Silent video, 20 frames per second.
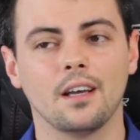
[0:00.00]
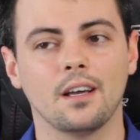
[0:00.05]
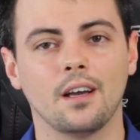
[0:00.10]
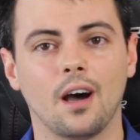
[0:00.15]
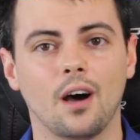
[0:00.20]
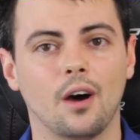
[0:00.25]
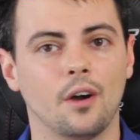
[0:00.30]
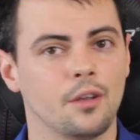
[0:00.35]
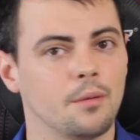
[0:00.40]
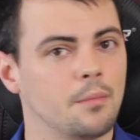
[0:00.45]

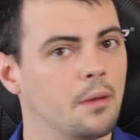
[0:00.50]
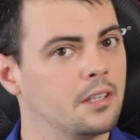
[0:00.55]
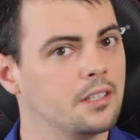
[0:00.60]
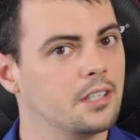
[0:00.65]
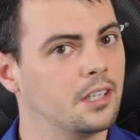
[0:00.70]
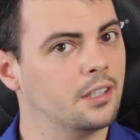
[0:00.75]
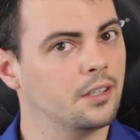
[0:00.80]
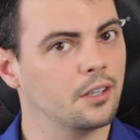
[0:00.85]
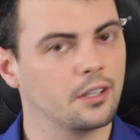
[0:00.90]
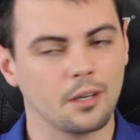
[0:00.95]
how you
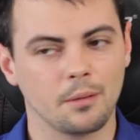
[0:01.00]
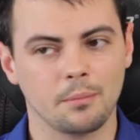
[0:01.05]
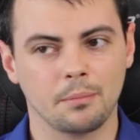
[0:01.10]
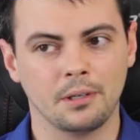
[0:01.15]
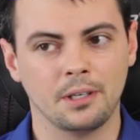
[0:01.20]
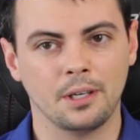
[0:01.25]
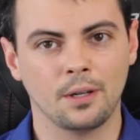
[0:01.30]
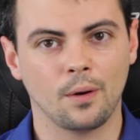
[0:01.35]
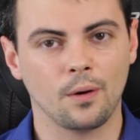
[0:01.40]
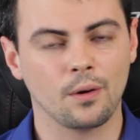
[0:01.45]
maintain your
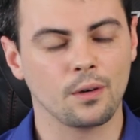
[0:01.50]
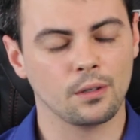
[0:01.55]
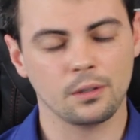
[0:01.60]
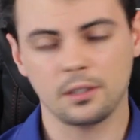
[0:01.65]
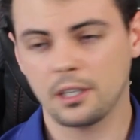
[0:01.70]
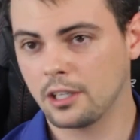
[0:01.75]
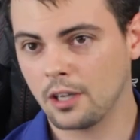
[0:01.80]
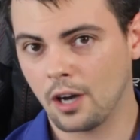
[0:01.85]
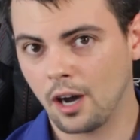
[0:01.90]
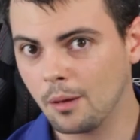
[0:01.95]
company in Hong
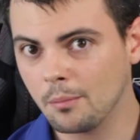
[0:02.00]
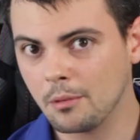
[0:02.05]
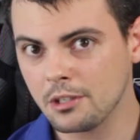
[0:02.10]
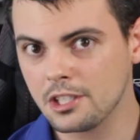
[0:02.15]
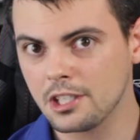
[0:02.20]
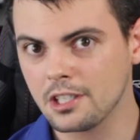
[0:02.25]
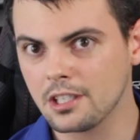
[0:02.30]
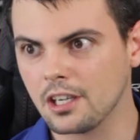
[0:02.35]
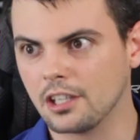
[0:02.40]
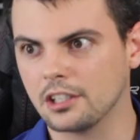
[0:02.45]
Kong and how
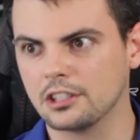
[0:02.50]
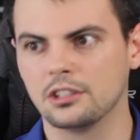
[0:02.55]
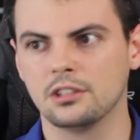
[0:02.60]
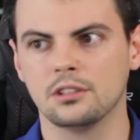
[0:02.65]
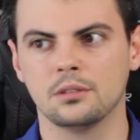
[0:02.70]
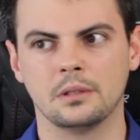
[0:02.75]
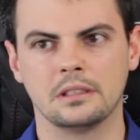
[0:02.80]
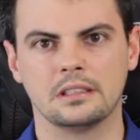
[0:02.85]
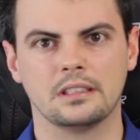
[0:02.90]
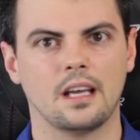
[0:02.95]
much it costs
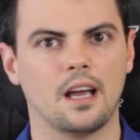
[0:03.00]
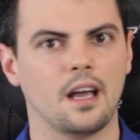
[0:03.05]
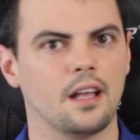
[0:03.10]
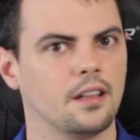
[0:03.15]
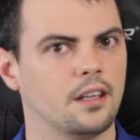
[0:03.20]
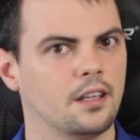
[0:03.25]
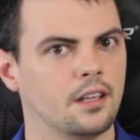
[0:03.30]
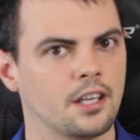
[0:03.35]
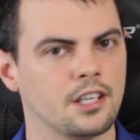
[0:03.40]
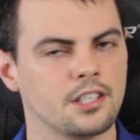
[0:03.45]
you with
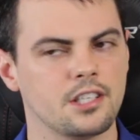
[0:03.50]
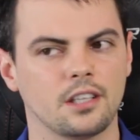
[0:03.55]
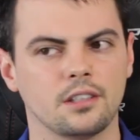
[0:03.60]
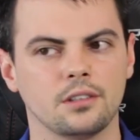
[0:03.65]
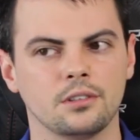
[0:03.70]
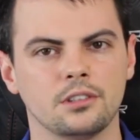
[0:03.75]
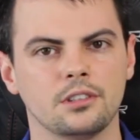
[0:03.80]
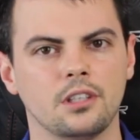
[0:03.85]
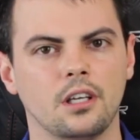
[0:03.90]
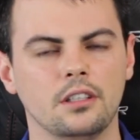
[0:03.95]
ATHENASIA
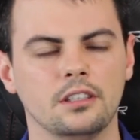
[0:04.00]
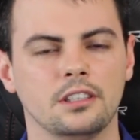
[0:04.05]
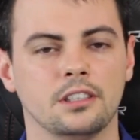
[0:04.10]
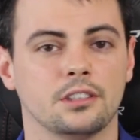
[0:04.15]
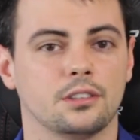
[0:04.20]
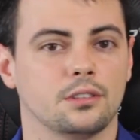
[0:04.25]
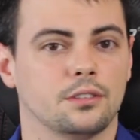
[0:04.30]
Consulting.